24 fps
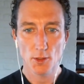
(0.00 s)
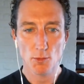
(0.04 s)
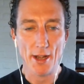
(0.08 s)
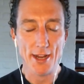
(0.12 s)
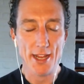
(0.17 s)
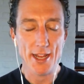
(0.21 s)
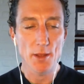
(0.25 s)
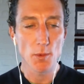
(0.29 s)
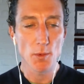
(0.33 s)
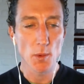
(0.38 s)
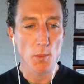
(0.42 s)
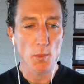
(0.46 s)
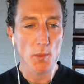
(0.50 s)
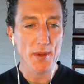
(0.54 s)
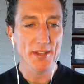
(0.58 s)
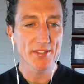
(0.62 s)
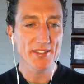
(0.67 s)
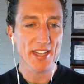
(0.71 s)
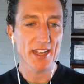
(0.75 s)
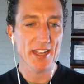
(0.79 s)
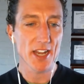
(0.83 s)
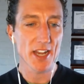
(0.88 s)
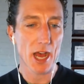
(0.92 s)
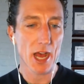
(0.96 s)
Right. And when we
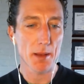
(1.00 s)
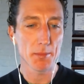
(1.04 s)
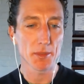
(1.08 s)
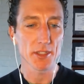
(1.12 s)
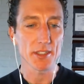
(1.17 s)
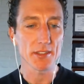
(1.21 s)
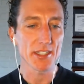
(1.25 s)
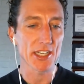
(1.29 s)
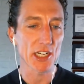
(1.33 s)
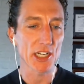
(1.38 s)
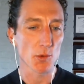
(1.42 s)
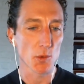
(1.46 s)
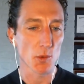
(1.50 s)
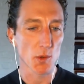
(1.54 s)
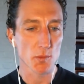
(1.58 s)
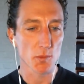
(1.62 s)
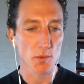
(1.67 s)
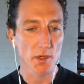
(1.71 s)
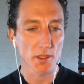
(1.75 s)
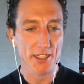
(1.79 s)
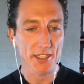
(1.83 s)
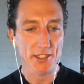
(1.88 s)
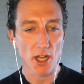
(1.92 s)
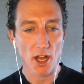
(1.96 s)
say anomalies here, we're
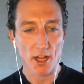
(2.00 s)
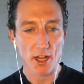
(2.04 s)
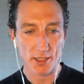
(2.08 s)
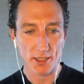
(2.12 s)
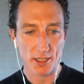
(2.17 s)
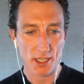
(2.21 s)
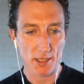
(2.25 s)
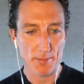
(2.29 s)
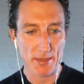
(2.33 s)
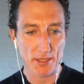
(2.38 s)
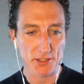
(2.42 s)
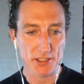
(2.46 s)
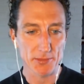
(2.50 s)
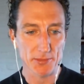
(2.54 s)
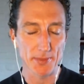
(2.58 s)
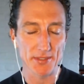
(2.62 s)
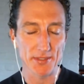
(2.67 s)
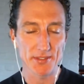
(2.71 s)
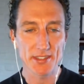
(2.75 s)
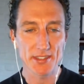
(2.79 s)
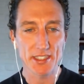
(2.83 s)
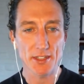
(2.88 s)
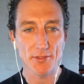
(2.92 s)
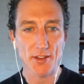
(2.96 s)
really talking about
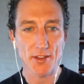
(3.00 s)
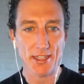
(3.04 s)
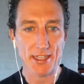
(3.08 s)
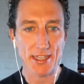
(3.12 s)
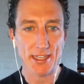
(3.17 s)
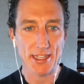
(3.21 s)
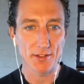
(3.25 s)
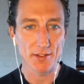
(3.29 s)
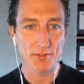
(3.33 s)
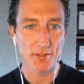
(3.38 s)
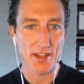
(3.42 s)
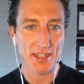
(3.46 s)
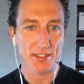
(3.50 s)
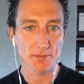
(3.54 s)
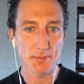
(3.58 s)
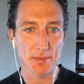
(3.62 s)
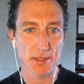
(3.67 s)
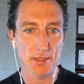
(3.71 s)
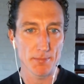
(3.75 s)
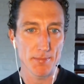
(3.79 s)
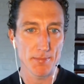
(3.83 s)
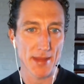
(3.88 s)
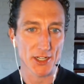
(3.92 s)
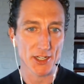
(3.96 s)
specific
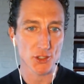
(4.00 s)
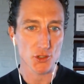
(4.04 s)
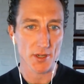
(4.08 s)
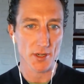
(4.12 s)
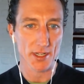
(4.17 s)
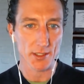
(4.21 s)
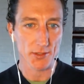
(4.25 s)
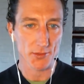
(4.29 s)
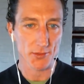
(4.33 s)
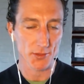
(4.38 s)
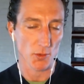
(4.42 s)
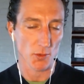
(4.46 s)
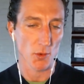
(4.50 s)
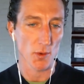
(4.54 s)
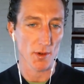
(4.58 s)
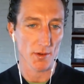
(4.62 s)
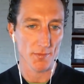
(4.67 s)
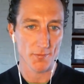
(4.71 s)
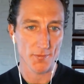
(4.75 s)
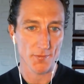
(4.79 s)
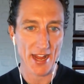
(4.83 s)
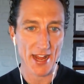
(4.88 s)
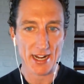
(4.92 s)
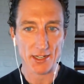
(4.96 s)
investment metrics
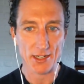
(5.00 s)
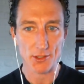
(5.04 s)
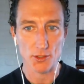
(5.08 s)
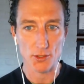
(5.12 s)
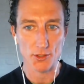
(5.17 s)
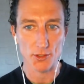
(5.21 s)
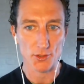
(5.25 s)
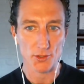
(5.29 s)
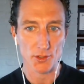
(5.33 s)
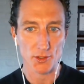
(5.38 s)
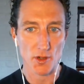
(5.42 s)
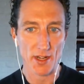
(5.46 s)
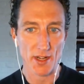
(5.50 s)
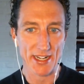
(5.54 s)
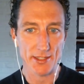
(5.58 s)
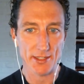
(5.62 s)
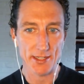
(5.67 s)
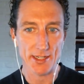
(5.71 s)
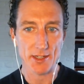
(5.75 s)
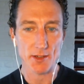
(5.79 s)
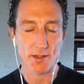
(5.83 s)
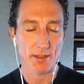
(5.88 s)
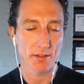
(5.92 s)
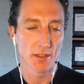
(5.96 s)
or factors or
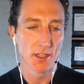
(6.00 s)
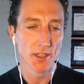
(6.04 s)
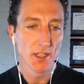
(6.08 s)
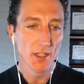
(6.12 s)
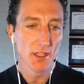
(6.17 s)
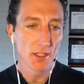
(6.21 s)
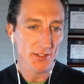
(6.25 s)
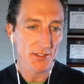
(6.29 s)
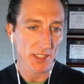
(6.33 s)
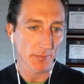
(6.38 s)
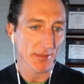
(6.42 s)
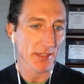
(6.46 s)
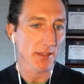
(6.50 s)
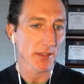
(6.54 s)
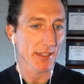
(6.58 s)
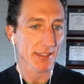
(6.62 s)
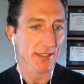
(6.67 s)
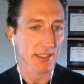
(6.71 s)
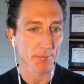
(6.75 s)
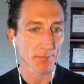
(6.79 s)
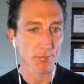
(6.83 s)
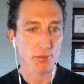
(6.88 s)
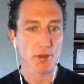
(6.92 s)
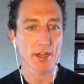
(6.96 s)
criteria. Something
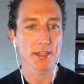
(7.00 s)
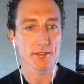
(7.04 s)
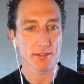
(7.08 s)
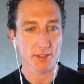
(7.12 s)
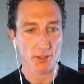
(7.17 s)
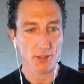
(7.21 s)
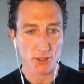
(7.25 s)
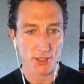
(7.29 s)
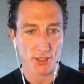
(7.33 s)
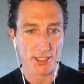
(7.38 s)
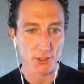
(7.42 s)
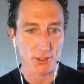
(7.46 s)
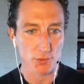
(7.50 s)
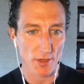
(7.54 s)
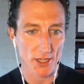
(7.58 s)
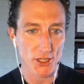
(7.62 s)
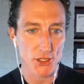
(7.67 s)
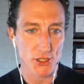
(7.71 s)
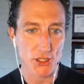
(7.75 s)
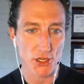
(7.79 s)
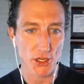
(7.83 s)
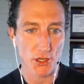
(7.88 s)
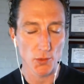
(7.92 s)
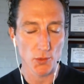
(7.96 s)
like the price to earnings
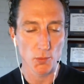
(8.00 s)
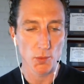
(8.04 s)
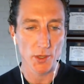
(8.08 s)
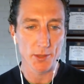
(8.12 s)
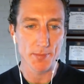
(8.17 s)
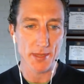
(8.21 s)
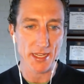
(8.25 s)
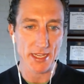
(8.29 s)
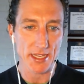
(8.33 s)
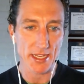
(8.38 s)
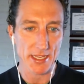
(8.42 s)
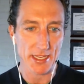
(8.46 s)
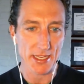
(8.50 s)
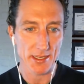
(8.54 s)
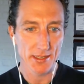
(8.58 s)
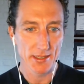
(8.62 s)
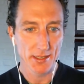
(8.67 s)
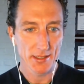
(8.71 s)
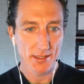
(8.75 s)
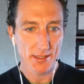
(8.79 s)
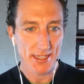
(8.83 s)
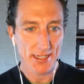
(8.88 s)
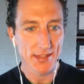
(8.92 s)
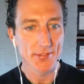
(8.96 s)
ratio would be,
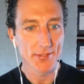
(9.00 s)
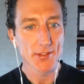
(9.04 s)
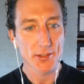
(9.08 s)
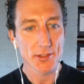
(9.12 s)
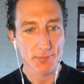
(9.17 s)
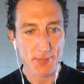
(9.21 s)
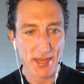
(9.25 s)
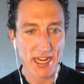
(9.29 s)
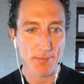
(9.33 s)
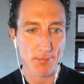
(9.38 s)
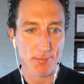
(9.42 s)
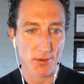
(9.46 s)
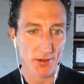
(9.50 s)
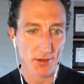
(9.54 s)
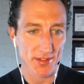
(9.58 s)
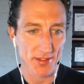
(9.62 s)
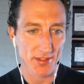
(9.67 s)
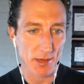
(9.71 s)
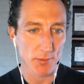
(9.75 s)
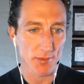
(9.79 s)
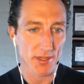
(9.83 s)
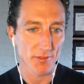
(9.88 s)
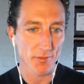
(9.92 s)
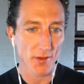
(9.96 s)
in this paper,
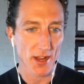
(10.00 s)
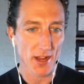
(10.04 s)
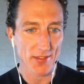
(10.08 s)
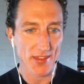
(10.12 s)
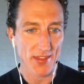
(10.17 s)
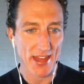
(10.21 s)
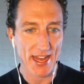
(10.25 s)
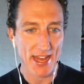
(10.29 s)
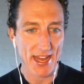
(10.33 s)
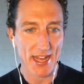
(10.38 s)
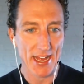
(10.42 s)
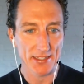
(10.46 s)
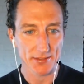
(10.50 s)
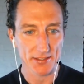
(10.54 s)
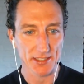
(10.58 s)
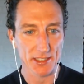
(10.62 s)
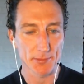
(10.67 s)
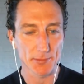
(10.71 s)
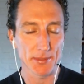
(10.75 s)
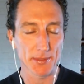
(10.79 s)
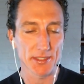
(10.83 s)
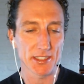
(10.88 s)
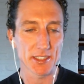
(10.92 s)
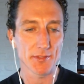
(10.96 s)
they would define that as a
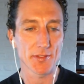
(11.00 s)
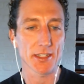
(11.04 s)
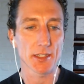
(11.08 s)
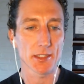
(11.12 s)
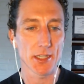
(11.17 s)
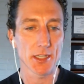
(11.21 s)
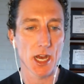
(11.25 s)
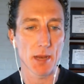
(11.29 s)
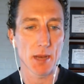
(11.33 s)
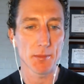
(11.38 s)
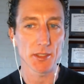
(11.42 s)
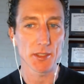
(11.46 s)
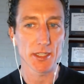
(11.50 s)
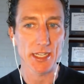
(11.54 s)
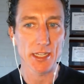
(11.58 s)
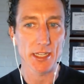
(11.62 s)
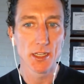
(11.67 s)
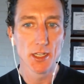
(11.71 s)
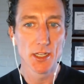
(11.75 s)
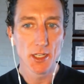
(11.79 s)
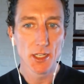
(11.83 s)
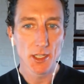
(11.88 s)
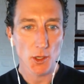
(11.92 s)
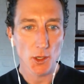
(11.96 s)
specific
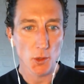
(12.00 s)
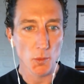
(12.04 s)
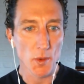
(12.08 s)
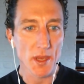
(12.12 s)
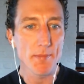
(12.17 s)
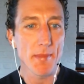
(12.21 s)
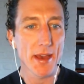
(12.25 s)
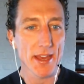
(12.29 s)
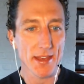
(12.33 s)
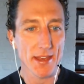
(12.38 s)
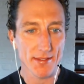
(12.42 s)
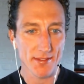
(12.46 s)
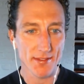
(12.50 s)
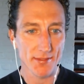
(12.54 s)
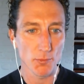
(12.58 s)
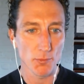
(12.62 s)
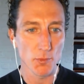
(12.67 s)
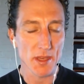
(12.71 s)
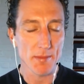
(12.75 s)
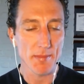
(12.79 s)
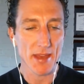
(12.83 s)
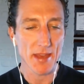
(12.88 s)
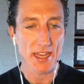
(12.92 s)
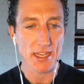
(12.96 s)
anomaly. We may,
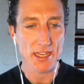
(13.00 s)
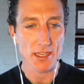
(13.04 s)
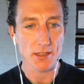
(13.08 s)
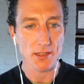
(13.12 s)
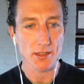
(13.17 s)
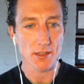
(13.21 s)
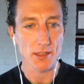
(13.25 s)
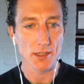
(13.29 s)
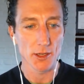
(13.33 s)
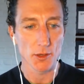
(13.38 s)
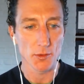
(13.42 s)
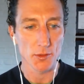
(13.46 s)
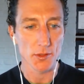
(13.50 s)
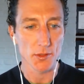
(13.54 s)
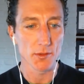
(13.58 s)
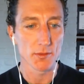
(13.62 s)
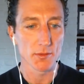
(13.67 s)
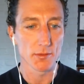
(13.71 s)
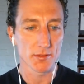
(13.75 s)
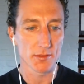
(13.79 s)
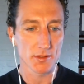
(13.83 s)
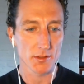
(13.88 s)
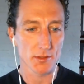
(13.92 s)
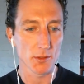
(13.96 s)
we may, you know,
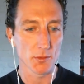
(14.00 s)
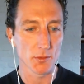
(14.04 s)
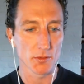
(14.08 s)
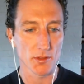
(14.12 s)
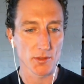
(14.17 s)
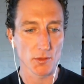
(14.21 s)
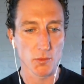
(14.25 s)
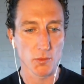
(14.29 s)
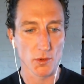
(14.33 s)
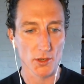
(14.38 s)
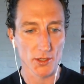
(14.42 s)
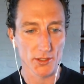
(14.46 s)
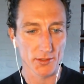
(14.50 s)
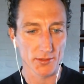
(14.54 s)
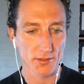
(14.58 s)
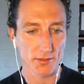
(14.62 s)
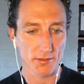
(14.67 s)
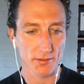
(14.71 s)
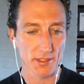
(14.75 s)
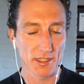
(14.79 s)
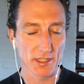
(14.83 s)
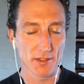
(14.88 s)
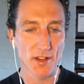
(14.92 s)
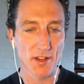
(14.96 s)
use use the
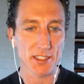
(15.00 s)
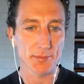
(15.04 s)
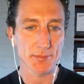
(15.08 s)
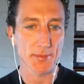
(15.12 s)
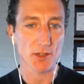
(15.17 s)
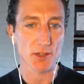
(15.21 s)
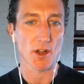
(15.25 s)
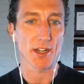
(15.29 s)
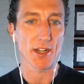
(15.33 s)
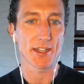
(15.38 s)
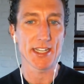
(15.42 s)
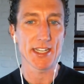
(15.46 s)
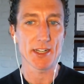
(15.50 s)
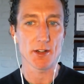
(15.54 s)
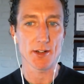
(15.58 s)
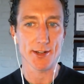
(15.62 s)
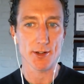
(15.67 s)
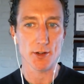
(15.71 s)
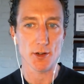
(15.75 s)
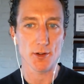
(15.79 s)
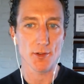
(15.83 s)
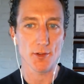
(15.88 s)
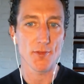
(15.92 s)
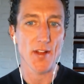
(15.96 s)
words investment
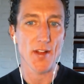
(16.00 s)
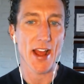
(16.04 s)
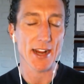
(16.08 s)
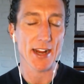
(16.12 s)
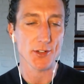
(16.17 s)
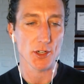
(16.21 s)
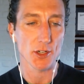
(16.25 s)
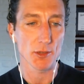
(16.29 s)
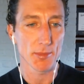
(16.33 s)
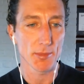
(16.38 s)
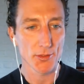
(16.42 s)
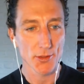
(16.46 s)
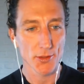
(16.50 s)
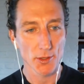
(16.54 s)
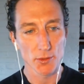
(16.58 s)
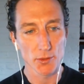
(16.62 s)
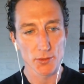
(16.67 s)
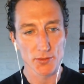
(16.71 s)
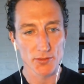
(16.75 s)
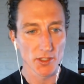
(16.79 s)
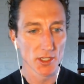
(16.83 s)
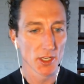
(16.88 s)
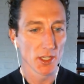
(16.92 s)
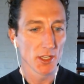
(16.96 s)
criteria or factor, but
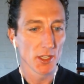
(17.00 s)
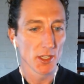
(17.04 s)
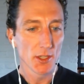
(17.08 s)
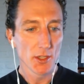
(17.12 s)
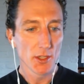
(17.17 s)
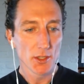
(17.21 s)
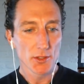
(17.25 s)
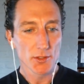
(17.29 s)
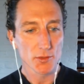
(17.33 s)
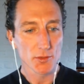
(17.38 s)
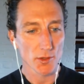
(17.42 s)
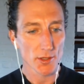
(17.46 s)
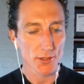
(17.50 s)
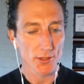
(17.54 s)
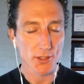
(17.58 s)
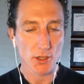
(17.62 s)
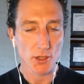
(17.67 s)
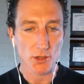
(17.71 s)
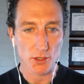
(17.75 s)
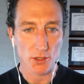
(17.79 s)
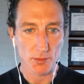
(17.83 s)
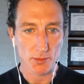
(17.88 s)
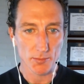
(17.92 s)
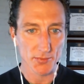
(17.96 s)
those sort of
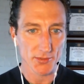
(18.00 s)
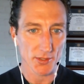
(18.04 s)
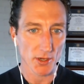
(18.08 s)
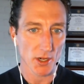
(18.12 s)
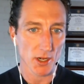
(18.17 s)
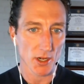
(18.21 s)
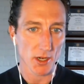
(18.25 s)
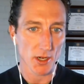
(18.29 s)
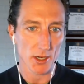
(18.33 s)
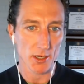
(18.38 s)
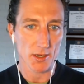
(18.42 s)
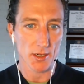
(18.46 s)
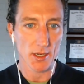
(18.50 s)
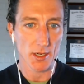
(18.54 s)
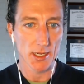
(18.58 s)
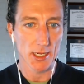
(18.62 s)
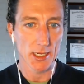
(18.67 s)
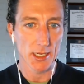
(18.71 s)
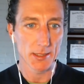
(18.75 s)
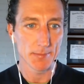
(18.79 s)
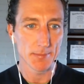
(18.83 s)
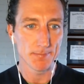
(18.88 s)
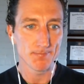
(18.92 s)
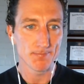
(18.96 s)
terms are,
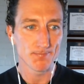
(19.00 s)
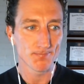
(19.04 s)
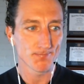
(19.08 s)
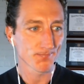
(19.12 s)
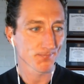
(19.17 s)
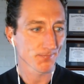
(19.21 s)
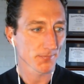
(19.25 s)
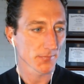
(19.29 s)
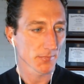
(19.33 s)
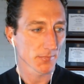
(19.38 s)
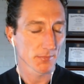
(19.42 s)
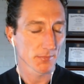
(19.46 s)
um,